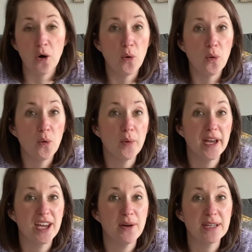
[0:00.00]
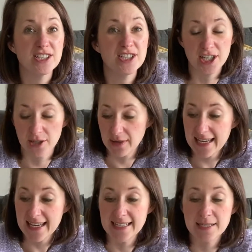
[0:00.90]
All we're going to do
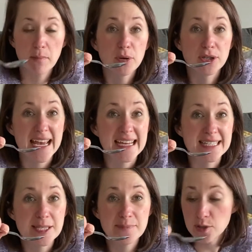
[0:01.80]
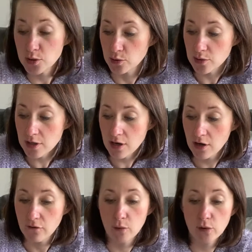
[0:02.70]
is put a spoon
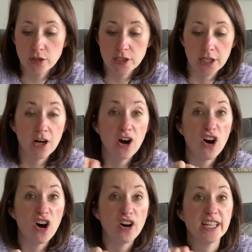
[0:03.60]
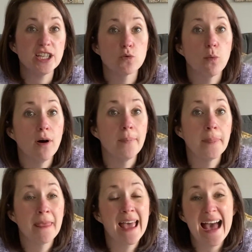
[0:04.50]
of water on each one
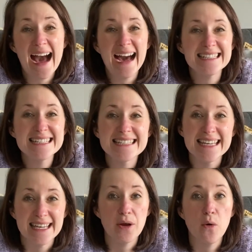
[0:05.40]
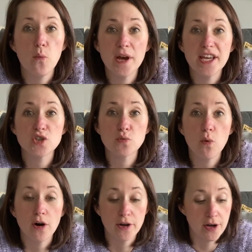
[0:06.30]
and see which
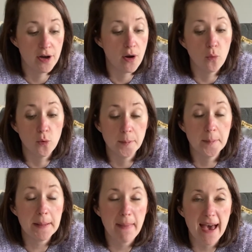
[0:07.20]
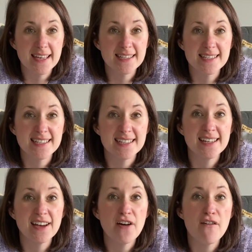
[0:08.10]
one would be best
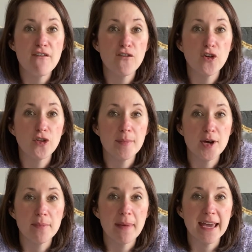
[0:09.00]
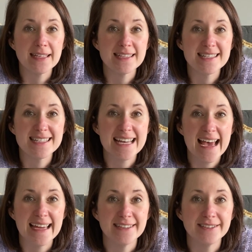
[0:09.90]
for the mermaid's
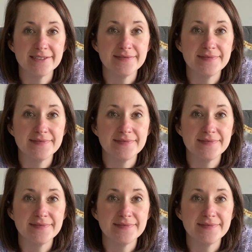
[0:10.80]
tail.